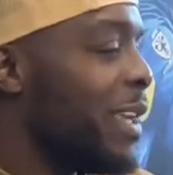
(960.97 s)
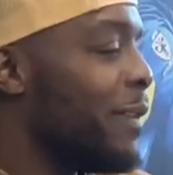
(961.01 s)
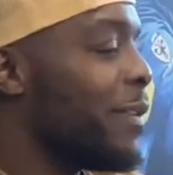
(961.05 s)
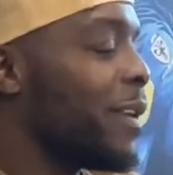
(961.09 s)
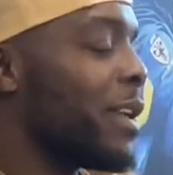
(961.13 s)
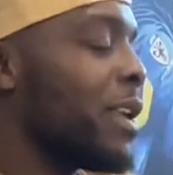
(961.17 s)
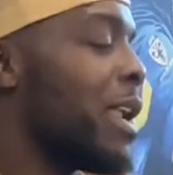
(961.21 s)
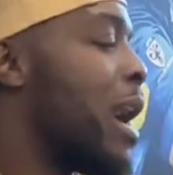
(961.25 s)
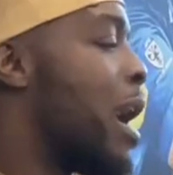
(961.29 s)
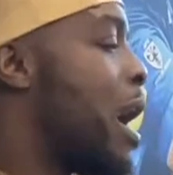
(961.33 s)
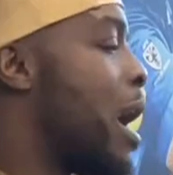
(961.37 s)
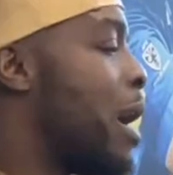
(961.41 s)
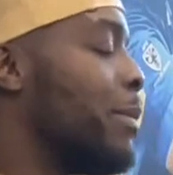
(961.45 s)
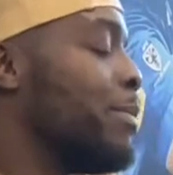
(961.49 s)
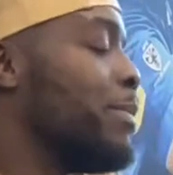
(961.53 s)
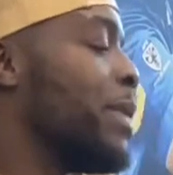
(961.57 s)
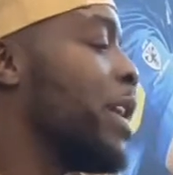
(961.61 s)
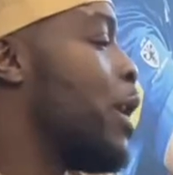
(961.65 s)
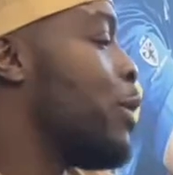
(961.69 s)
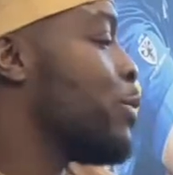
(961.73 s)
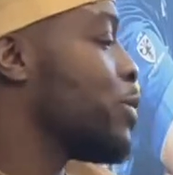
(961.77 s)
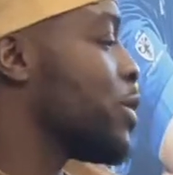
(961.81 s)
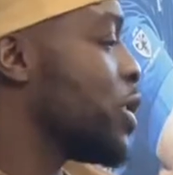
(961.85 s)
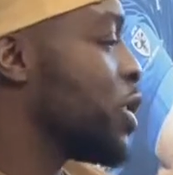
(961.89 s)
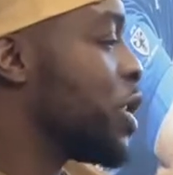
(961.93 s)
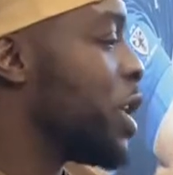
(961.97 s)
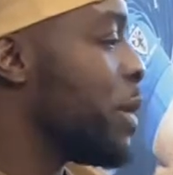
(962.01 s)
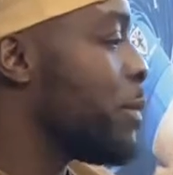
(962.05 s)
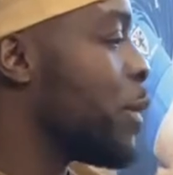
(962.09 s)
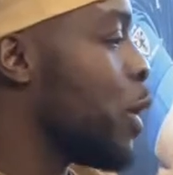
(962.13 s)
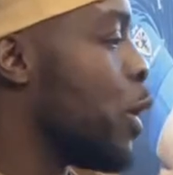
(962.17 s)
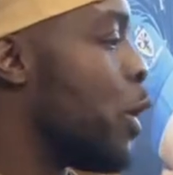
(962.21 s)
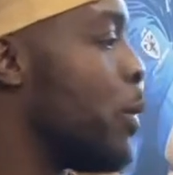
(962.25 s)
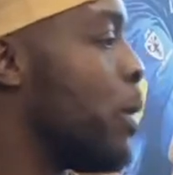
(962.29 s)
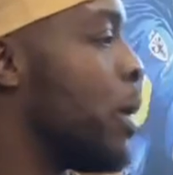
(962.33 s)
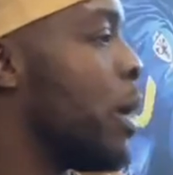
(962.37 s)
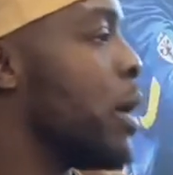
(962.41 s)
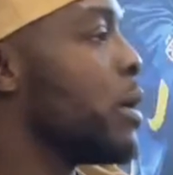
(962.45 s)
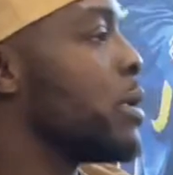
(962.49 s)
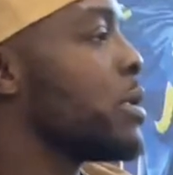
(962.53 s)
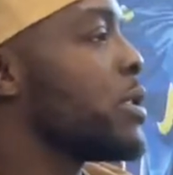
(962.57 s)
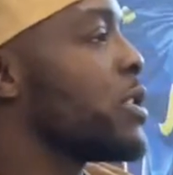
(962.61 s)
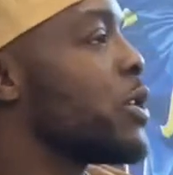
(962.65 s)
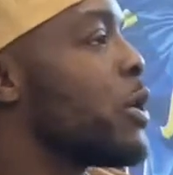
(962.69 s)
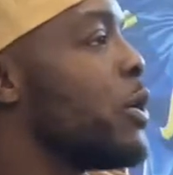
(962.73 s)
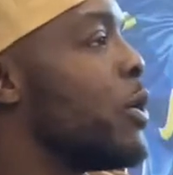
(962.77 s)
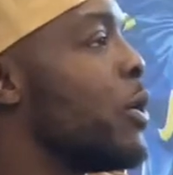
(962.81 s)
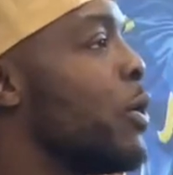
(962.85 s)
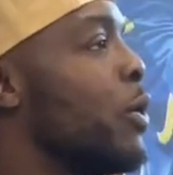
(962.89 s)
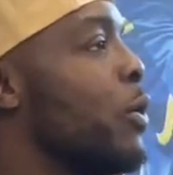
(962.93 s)
even like me, I was a gym goer.
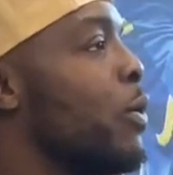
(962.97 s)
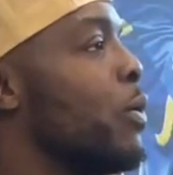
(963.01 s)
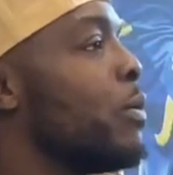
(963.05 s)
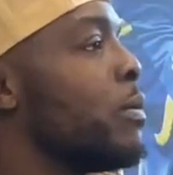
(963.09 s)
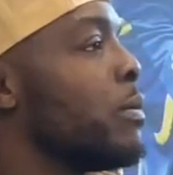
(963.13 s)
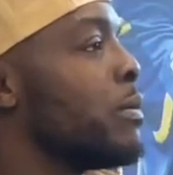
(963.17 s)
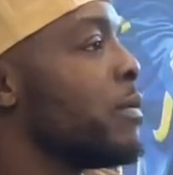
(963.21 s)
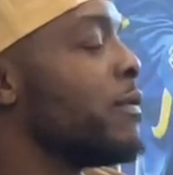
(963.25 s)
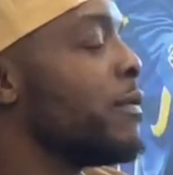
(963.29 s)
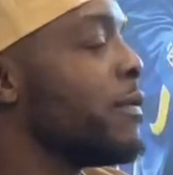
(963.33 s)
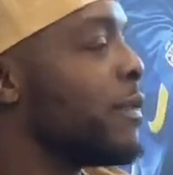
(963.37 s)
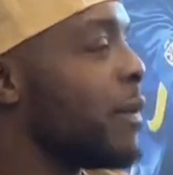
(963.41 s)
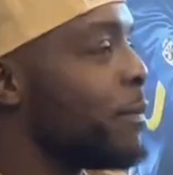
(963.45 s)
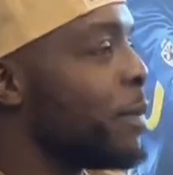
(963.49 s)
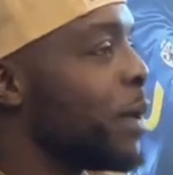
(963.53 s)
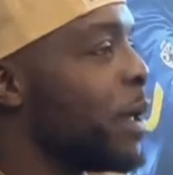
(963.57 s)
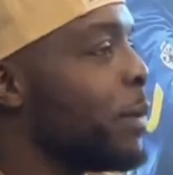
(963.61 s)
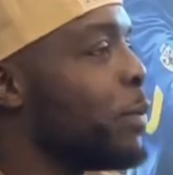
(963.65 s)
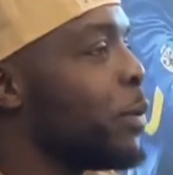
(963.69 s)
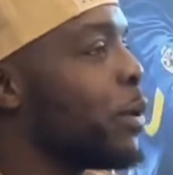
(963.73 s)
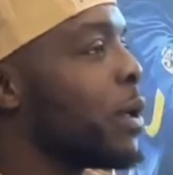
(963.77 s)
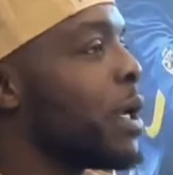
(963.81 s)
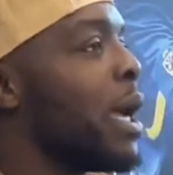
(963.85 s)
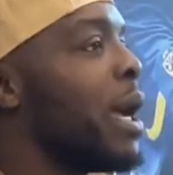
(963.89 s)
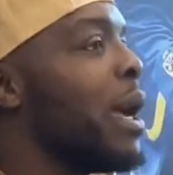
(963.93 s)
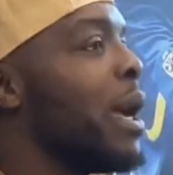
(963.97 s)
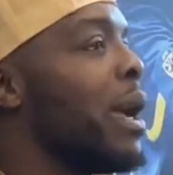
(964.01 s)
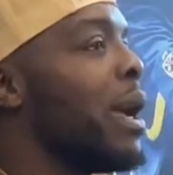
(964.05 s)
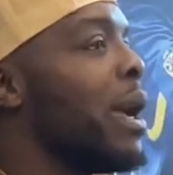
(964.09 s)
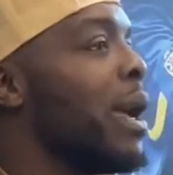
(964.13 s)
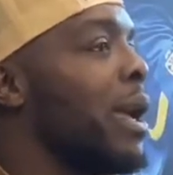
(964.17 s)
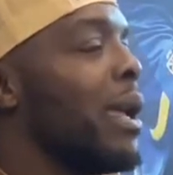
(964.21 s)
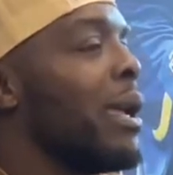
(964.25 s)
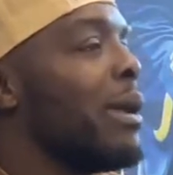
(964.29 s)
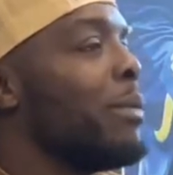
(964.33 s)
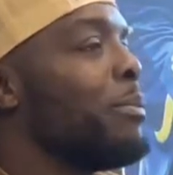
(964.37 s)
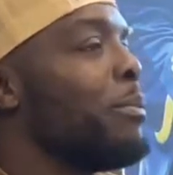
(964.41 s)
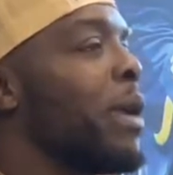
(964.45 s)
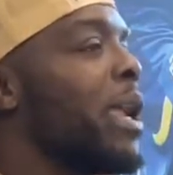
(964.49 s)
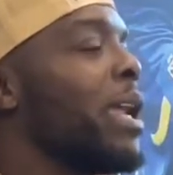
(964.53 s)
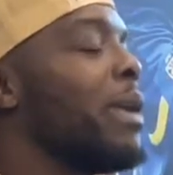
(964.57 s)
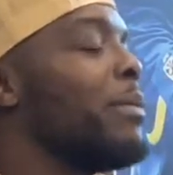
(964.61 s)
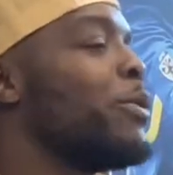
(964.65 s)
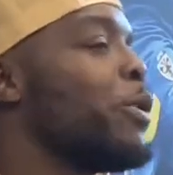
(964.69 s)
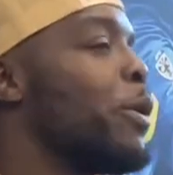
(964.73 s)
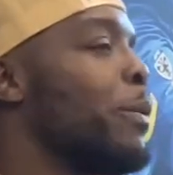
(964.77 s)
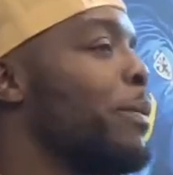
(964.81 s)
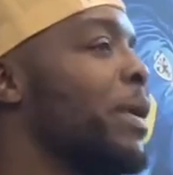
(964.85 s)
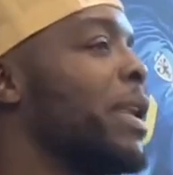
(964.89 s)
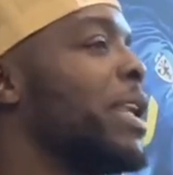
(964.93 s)
So for people that may
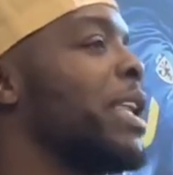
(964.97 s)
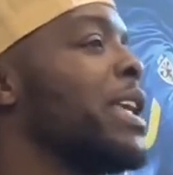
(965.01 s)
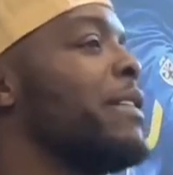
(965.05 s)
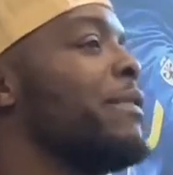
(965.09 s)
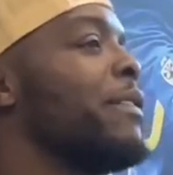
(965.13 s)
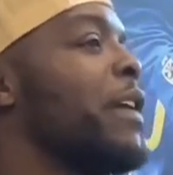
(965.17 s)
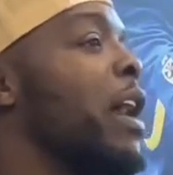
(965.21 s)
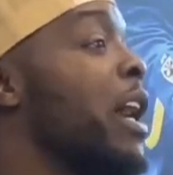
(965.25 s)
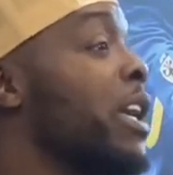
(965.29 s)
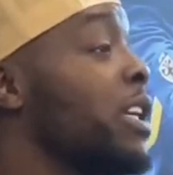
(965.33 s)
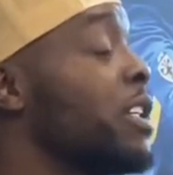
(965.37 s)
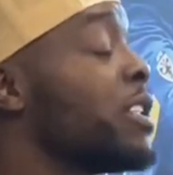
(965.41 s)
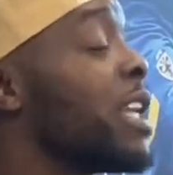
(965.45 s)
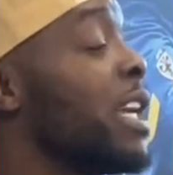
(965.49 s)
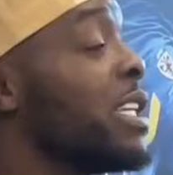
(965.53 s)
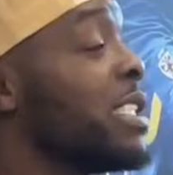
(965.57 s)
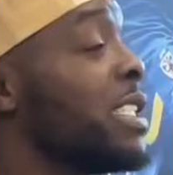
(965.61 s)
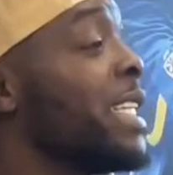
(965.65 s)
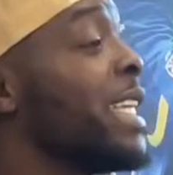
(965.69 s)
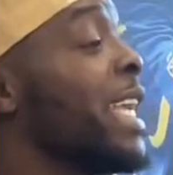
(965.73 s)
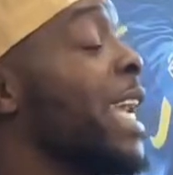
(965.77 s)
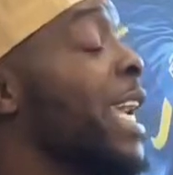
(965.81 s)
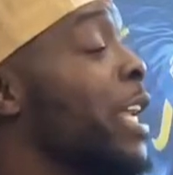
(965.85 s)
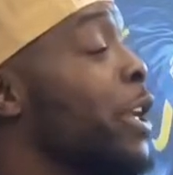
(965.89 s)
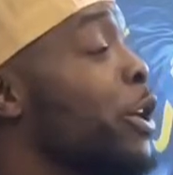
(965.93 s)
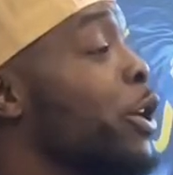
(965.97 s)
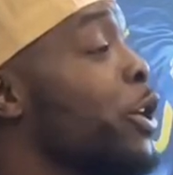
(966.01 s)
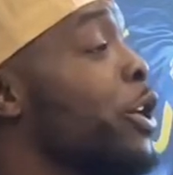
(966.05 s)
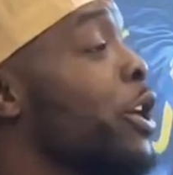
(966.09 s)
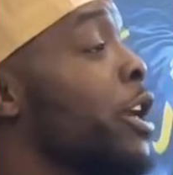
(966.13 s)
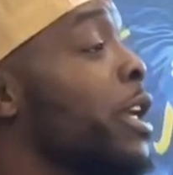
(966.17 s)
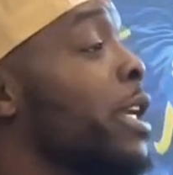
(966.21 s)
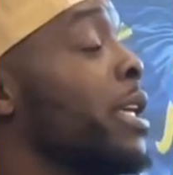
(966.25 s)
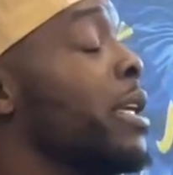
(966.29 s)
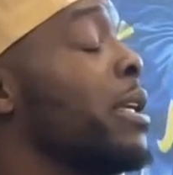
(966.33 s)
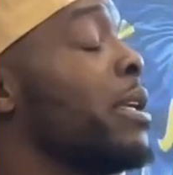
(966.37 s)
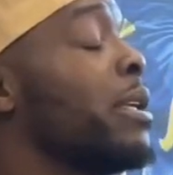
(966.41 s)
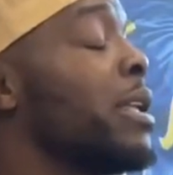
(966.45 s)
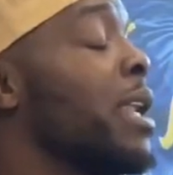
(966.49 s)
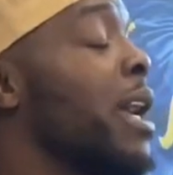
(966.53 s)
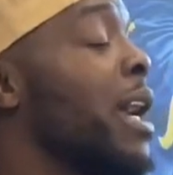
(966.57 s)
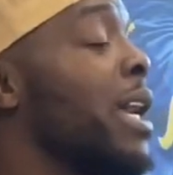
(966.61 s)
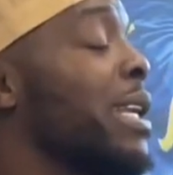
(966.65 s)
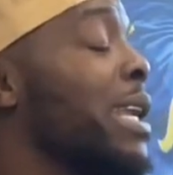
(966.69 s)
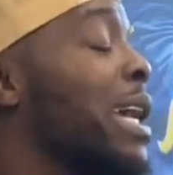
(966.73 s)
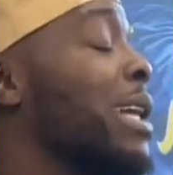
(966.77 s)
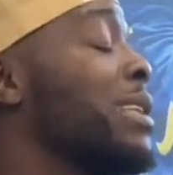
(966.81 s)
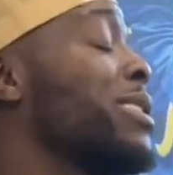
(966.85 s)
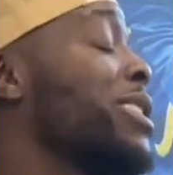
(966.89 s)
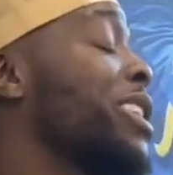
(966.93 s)
not believe it, I used to actually get in early.
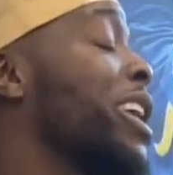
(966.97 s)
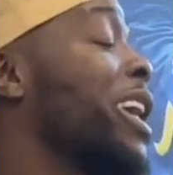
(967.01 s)
Like, that